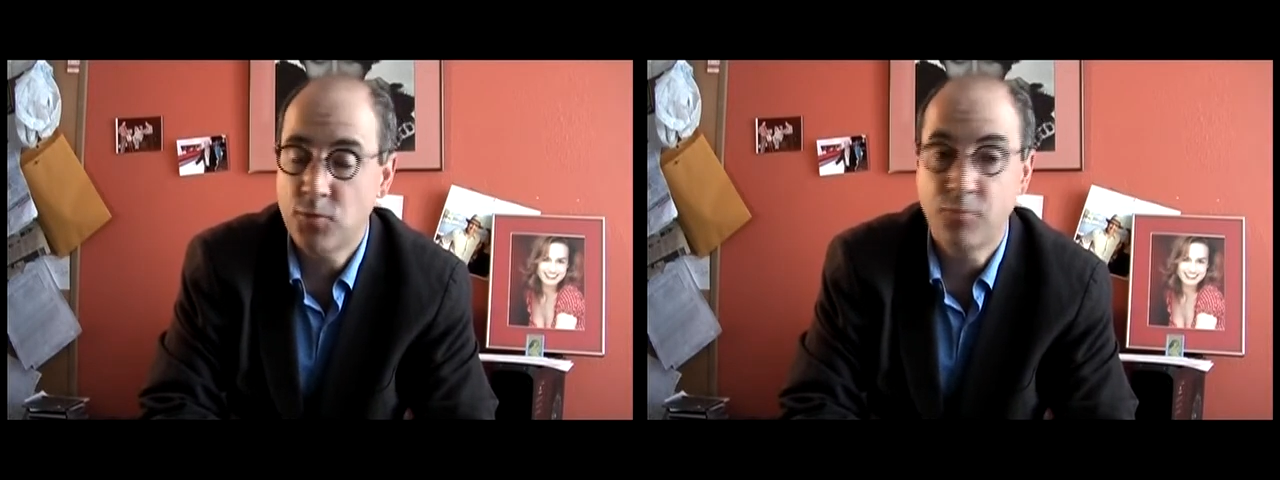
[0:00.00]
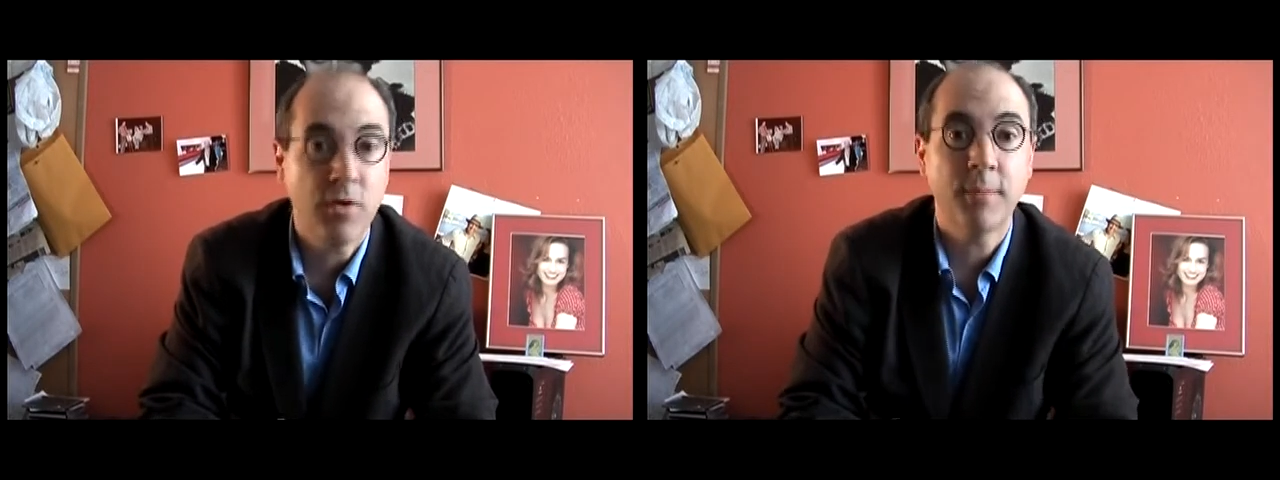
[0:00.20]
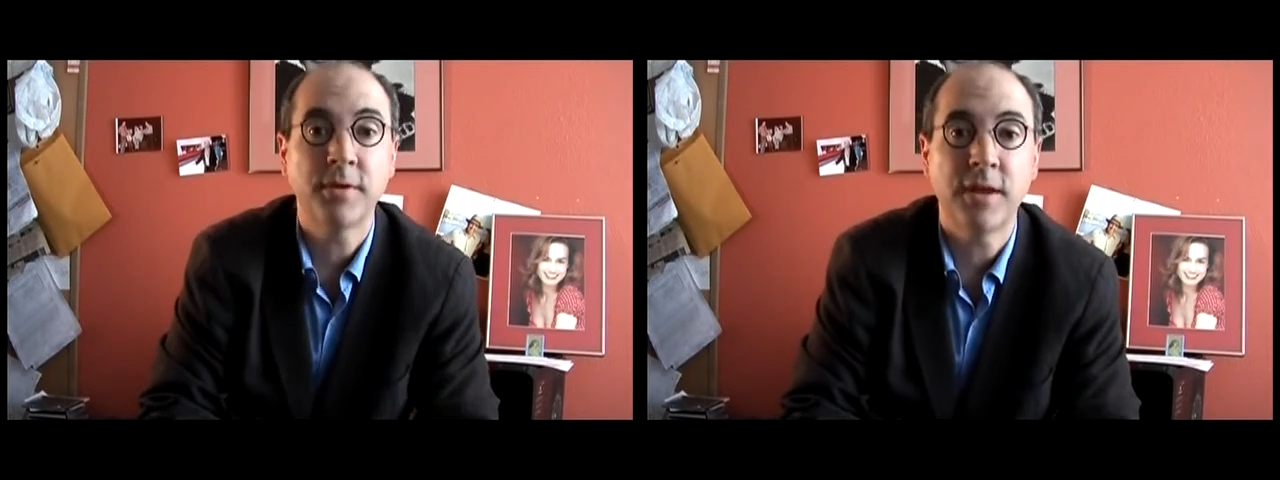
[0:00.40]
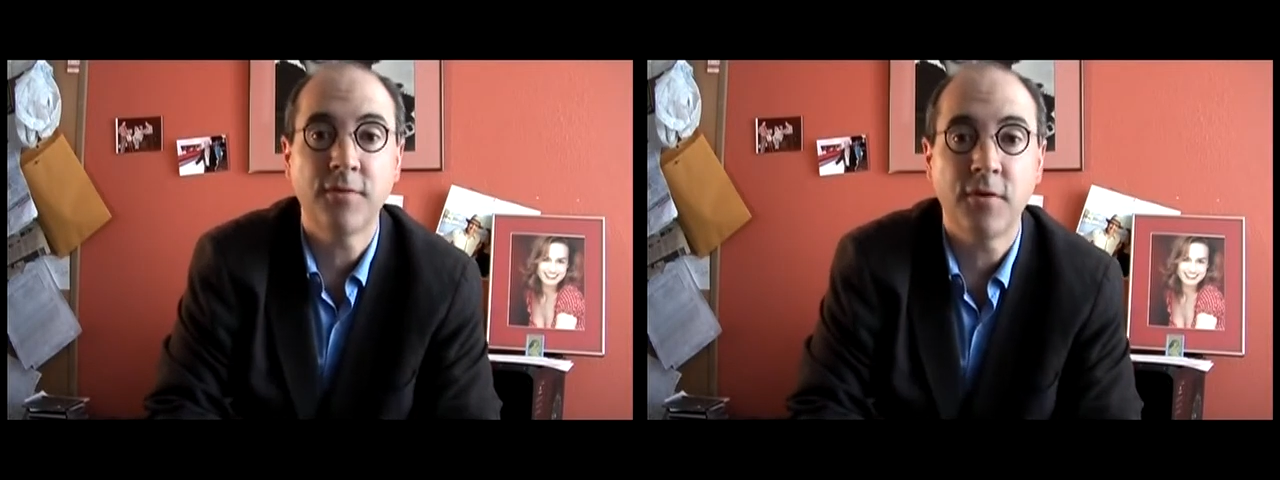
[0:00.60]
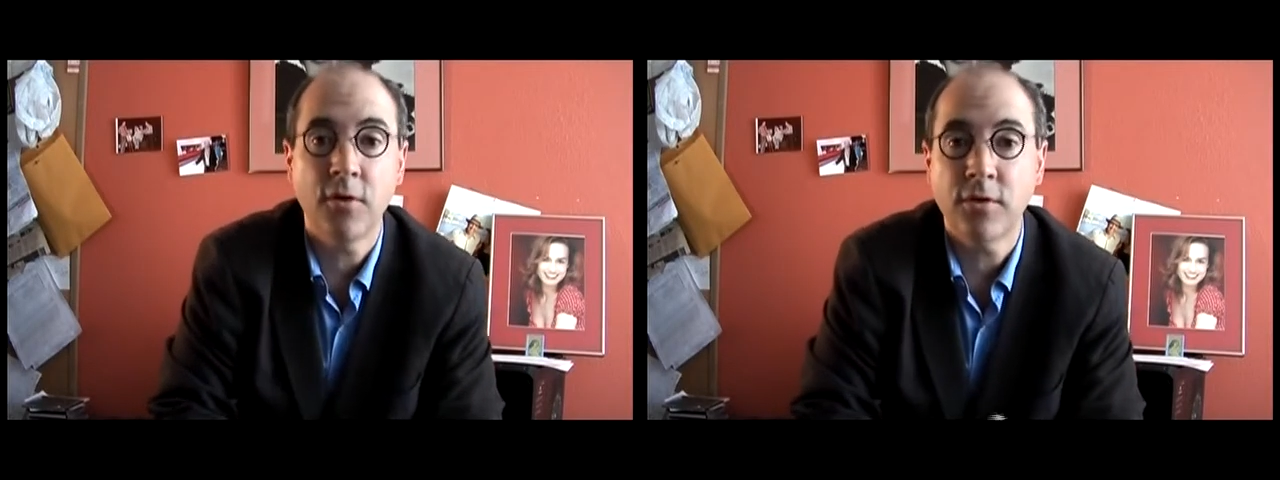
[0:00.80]
you've probably
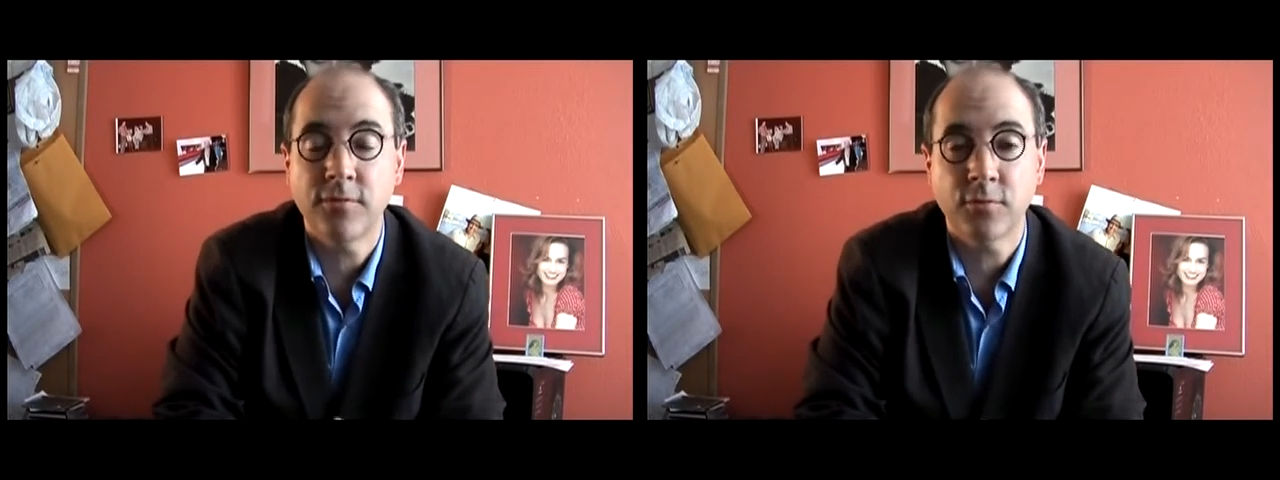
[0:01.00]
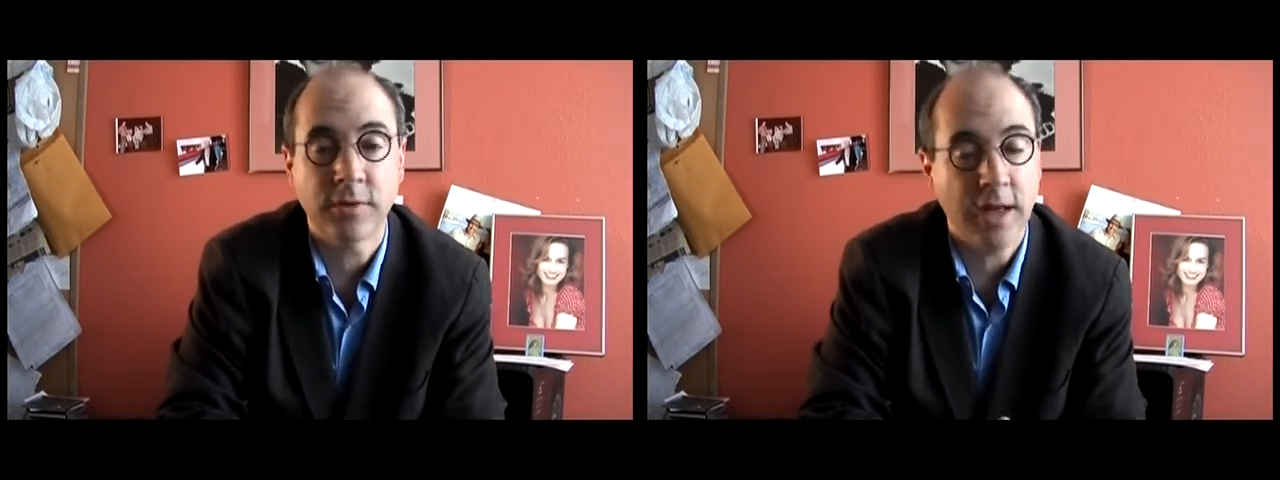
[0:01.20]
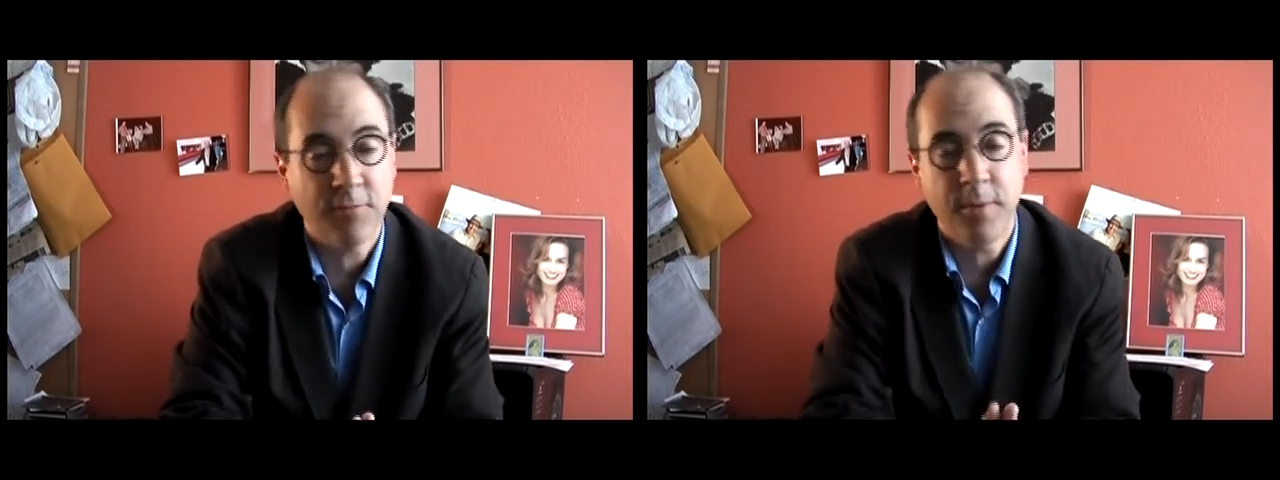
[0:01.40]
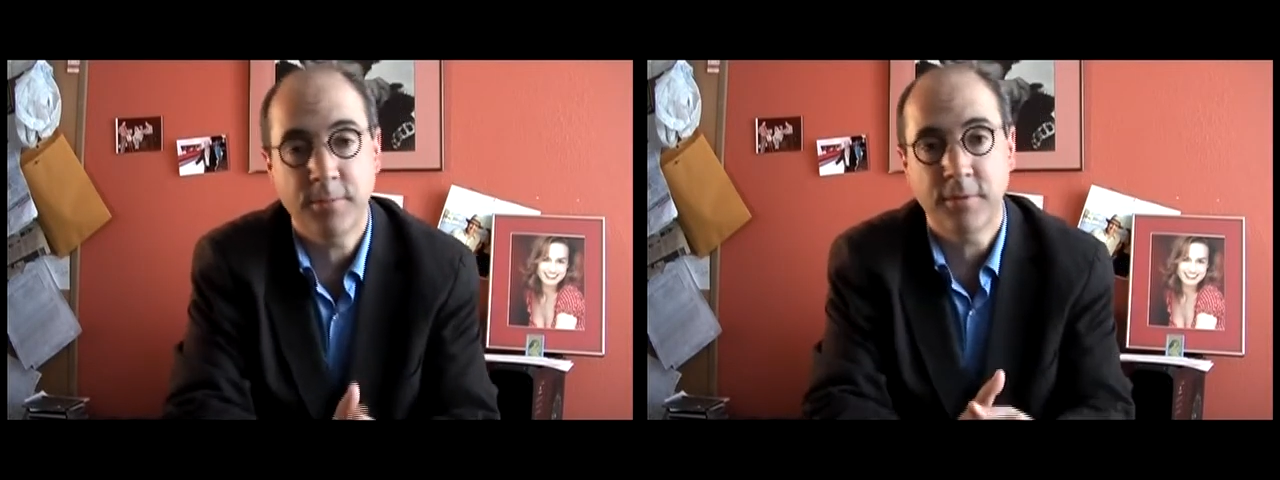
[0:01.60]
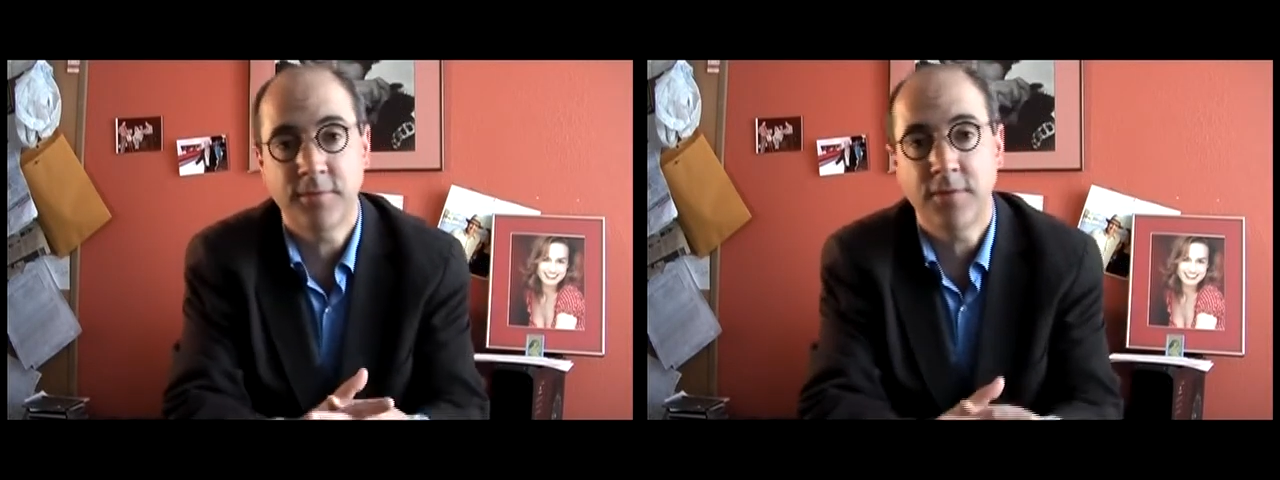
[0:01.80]
never heard of or a lot of people